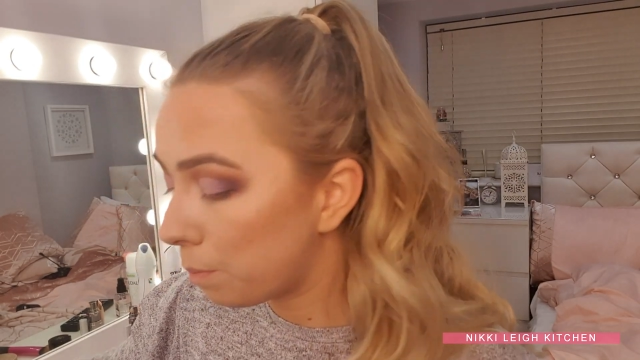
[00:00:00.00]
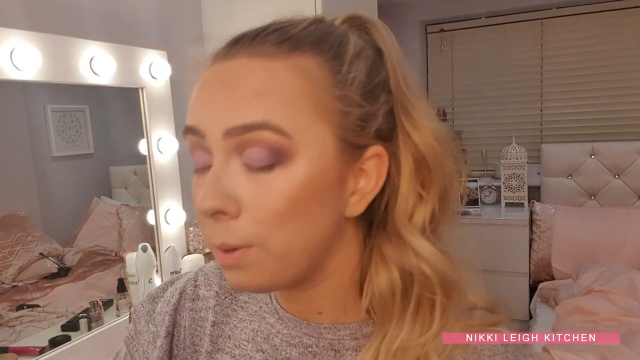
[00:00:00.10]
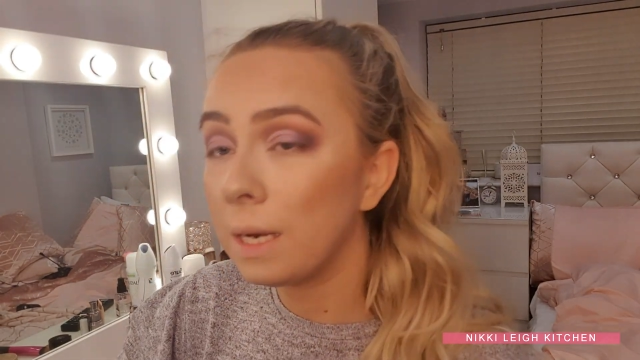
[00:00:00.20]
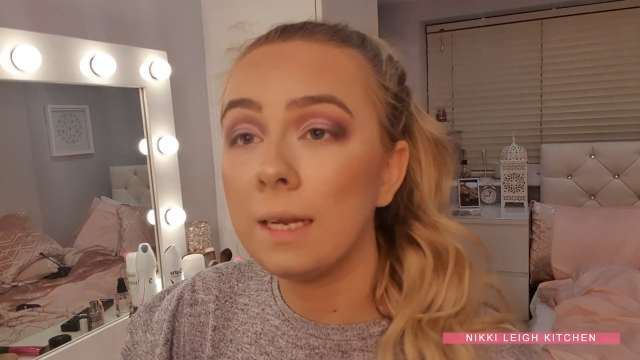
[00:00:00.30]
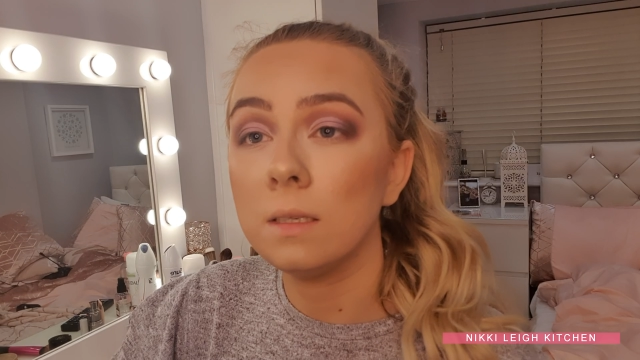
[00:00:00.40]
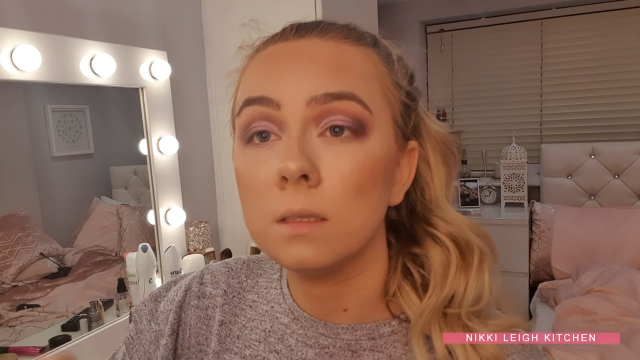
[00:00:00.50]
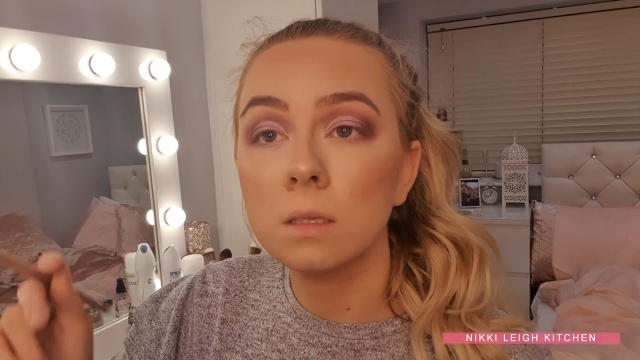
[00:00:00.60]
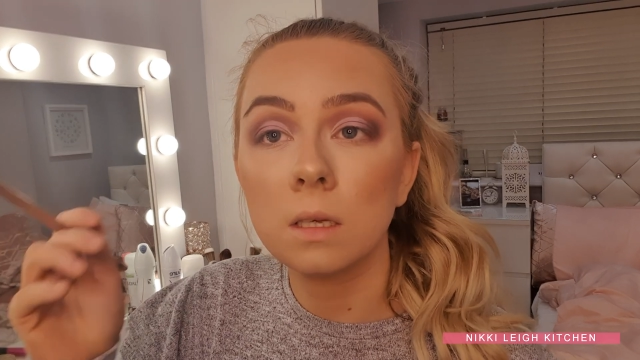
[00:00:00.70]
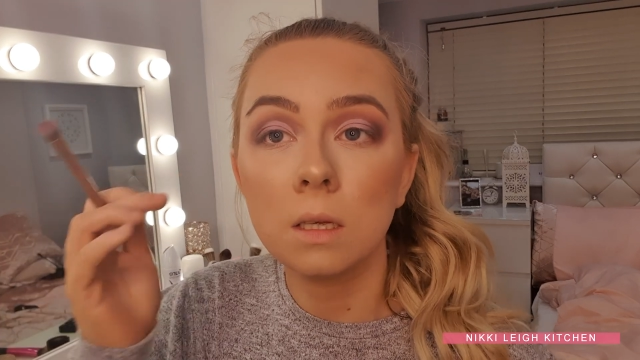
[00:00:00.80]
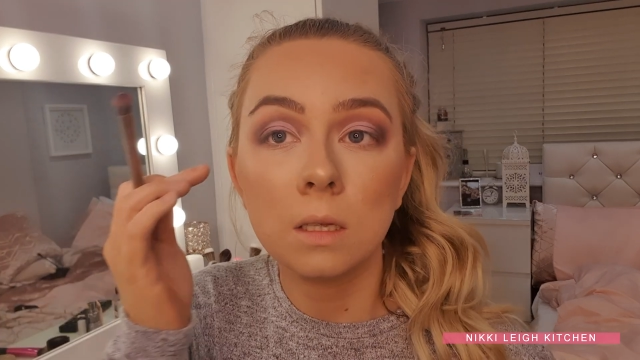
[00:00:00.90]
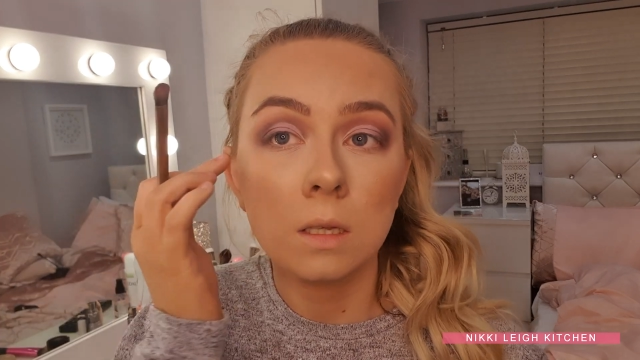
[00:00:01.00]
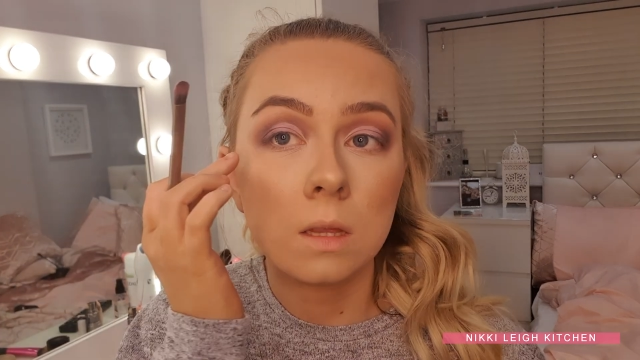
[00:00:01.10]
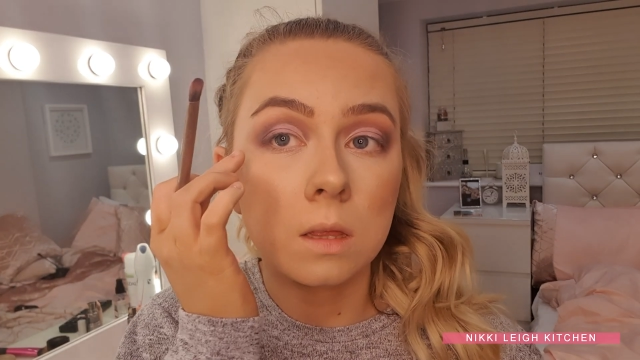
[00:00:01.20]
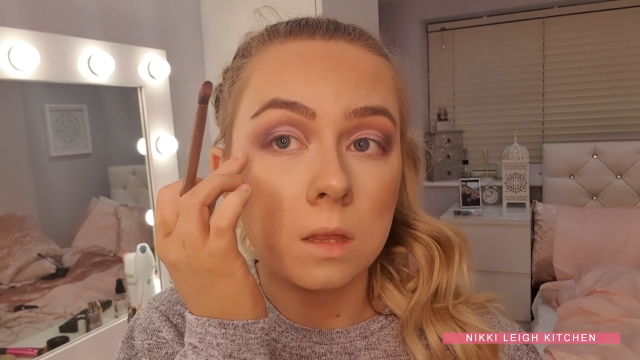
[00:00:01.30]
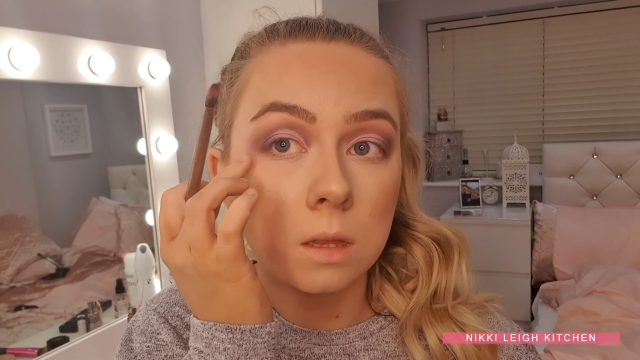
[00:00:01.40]
blend
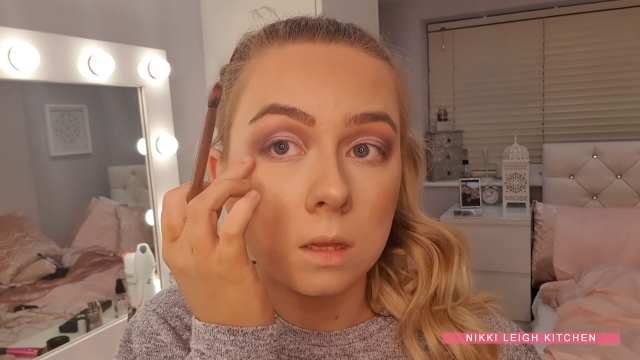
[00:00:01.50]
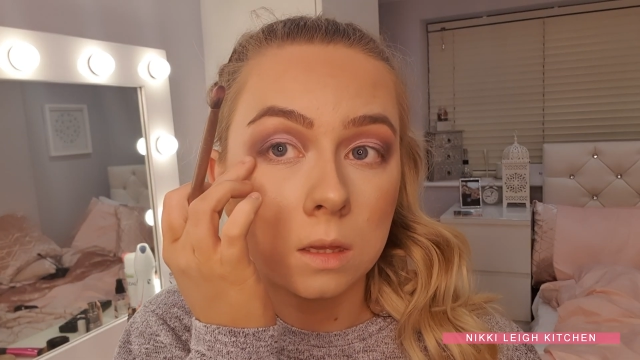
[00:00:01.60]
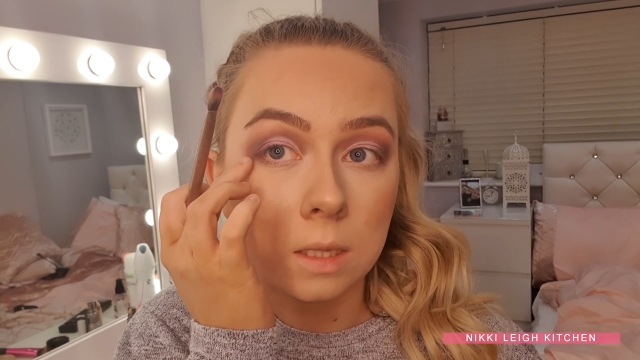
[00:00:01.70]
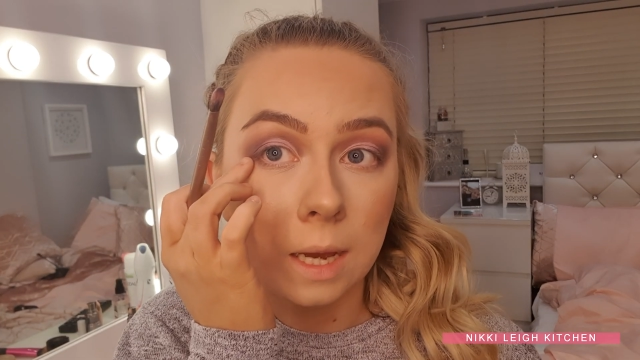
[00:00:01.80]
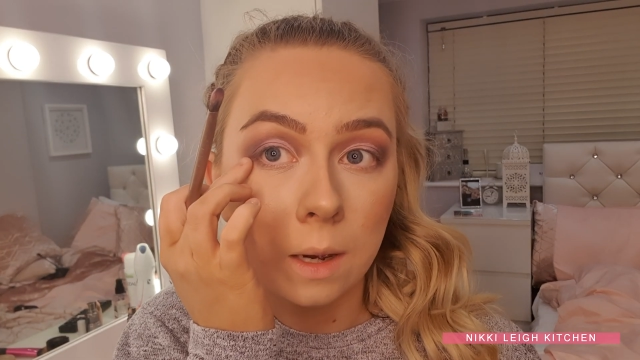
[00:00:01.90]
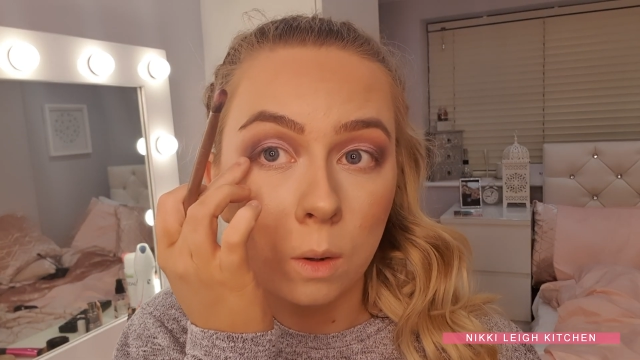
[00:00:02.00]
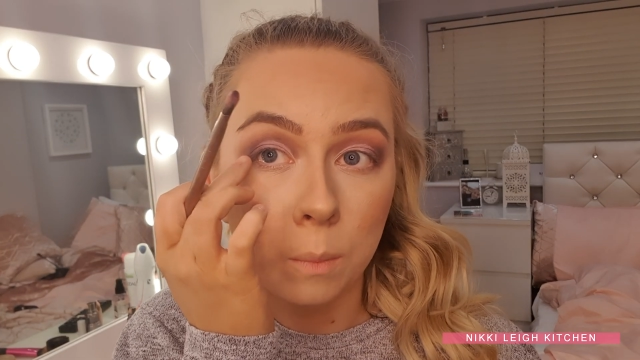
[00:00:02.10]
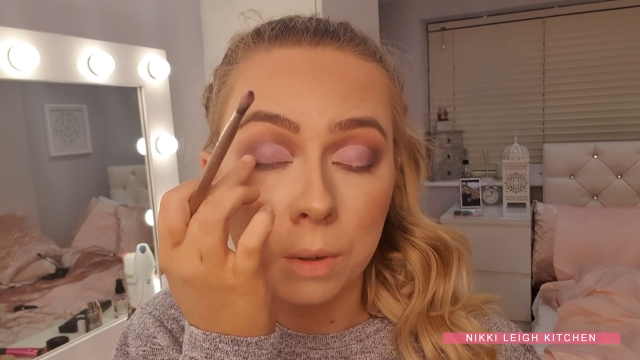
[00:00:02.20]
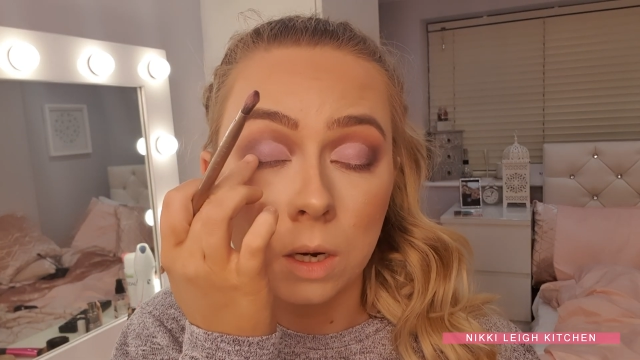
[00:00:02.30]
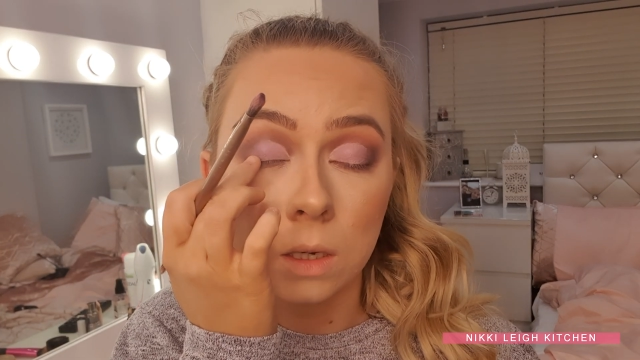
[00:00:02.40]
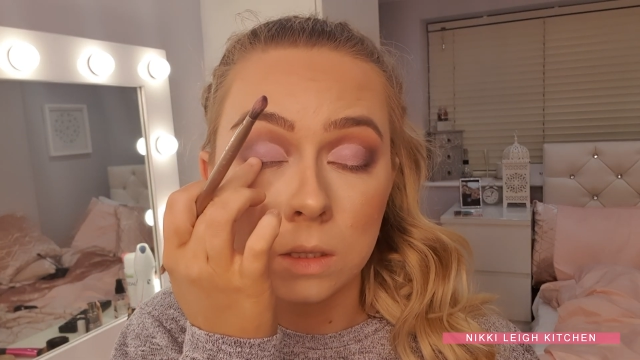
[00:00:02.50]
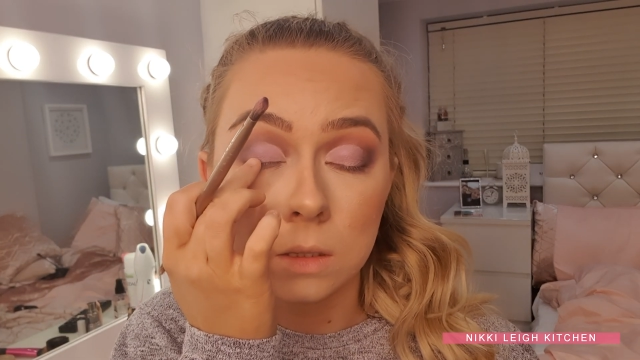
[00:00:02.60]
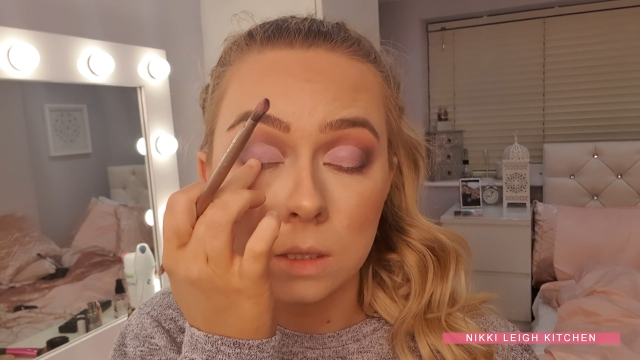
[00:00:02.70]
the outer part